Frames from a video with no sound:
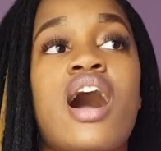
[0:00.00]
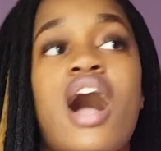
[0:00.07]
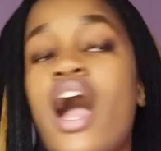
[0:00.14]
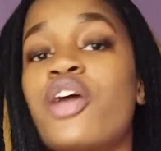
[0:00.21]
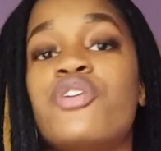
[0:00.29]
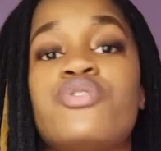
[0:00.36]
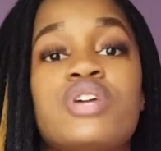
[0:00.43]

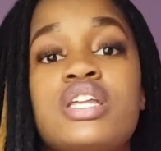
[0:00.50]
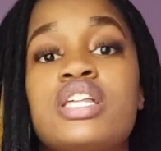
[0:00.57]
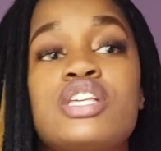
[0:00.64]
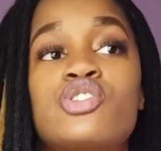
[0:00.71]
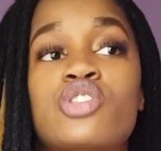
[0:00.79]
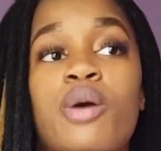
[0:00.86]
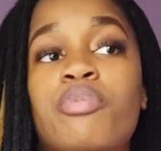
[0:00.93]
I really
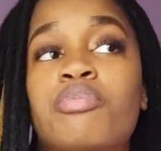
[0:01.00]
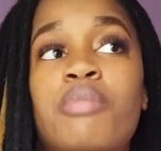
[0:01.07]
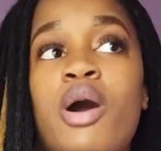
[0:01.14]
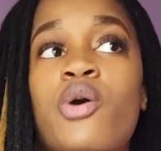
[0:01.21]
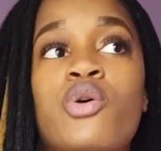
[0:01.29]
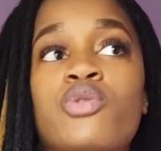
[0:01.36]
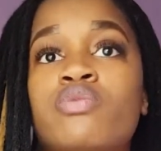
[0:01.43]
stopped my
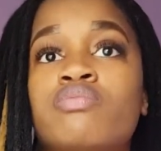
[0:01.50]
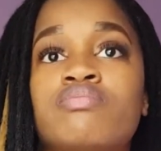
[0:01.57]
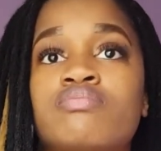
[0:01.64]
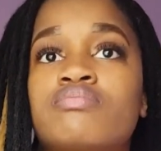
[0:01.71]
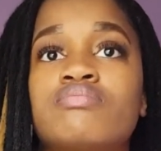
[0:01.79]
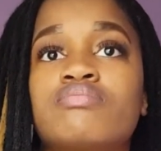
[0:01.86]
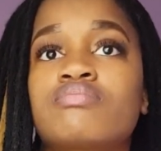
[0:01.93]
own
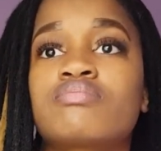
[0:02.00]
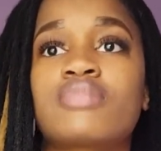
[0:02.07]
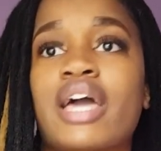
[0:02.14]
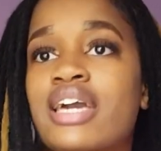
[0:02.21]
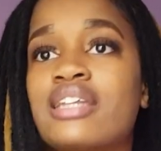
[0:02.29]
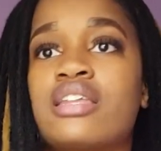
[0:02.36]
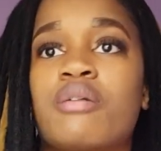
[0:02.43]

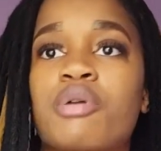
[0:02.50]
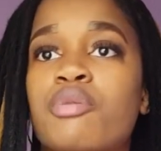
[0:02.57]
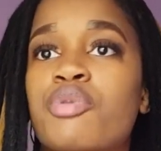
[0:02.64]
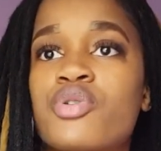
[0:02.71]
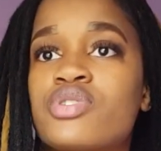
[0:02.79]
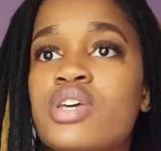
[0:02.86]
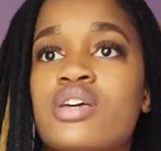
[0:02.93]
academic
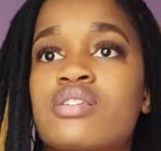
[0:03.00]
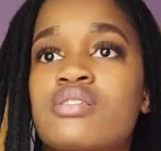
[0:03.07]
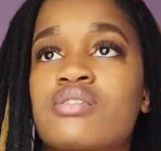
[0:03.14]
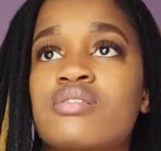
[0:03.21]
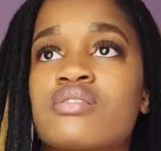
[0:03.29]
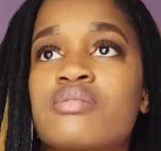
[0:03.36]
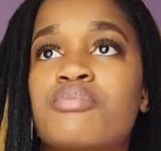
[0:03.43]

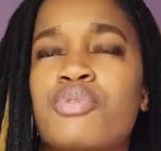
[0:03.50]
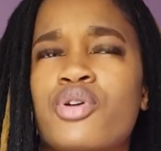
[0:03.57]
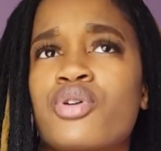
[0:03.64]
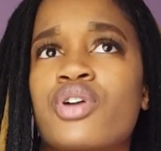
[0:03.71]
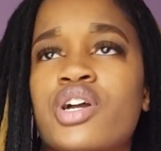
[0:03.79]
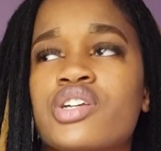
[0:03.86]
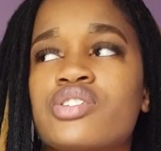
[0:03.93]

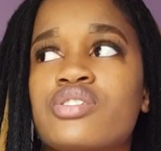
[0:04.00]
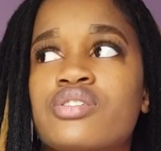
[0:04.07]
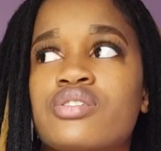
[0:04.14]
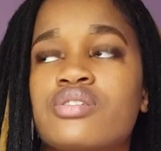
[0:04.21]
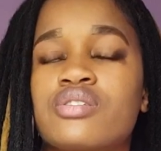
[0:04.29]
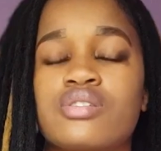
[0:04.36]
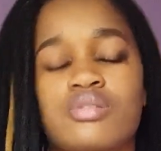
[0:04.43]
progress,
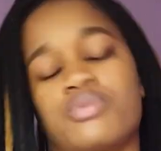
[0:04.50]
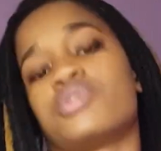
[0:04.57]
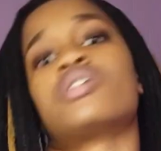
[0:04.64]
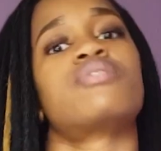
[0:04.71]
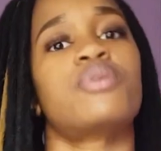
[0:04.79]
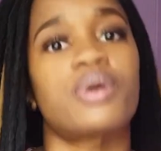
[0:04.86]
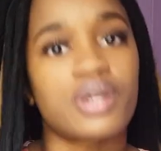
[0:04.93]

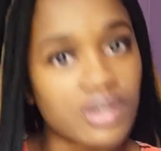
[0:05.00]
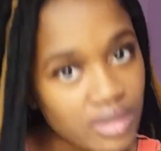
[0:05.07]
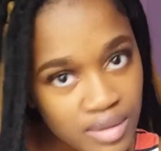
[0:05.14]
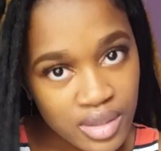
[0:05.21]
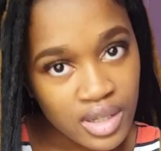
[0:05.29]
whichever one.